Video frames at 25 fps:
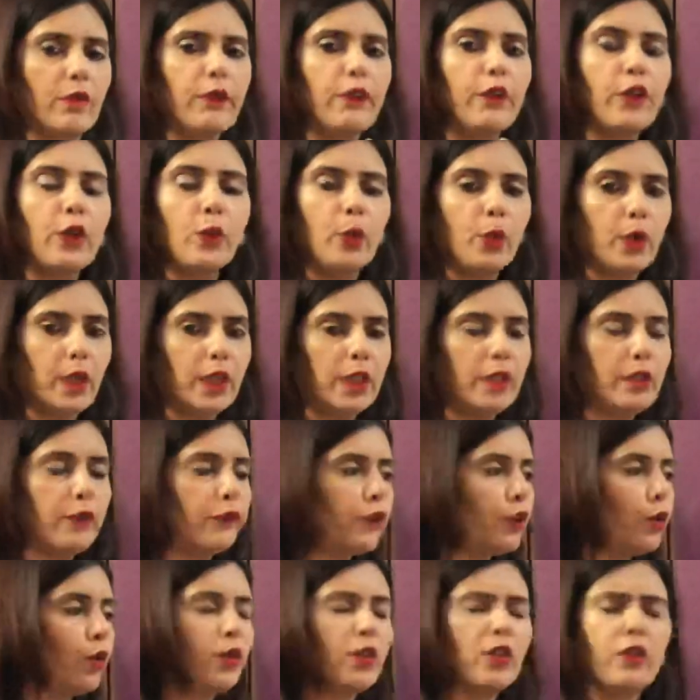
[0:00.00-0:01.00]
In the
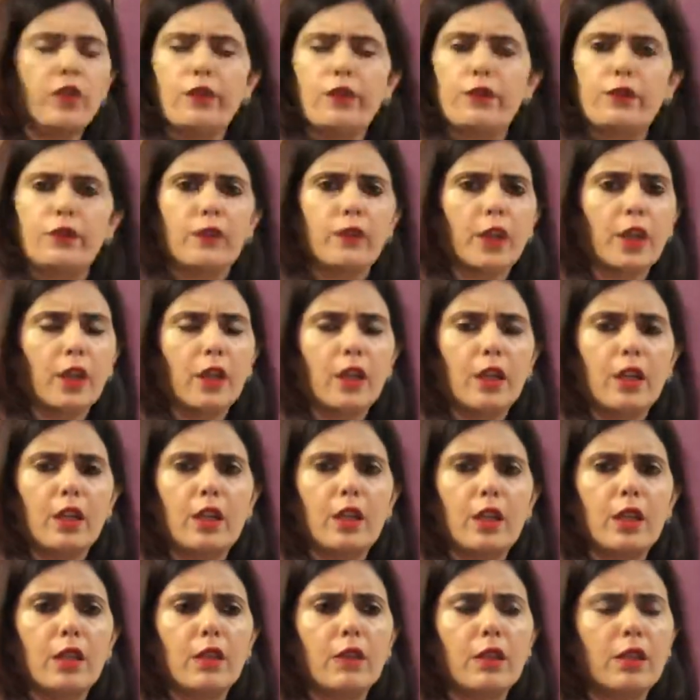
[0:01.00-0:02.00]
few
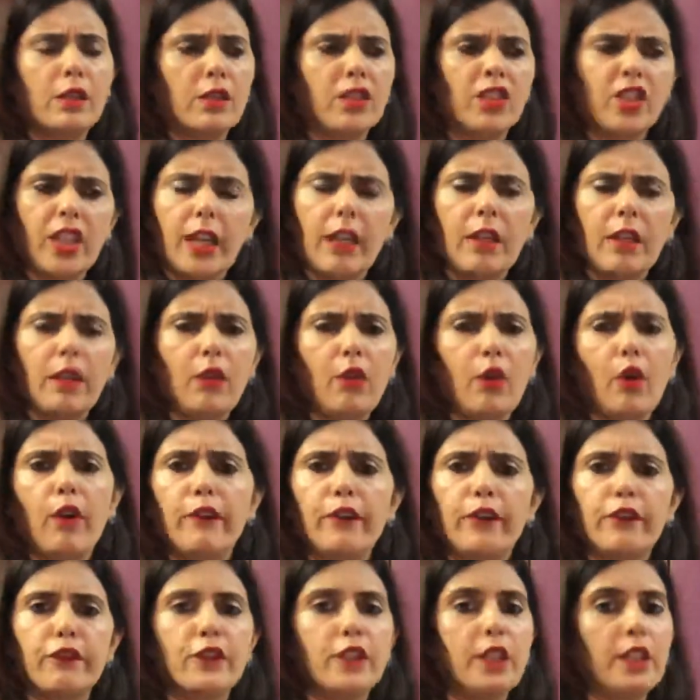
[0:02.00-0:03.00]
10 or
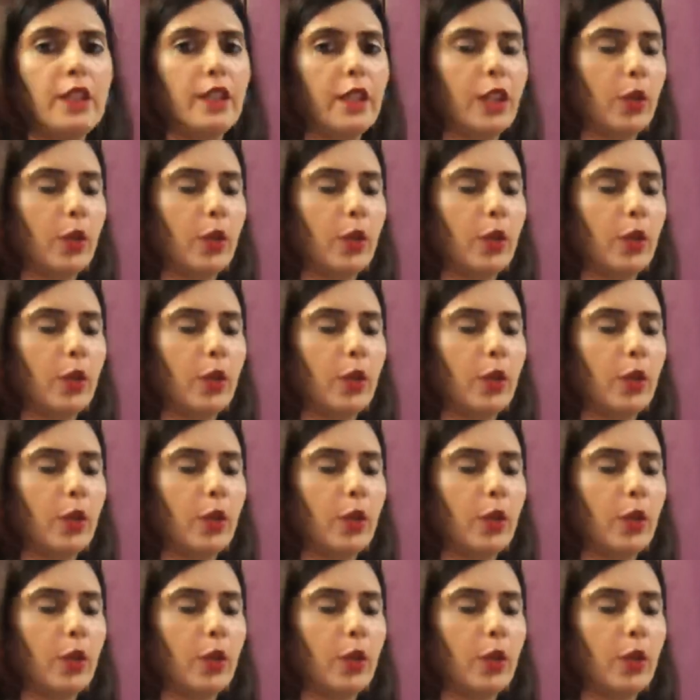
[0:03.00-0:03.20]
15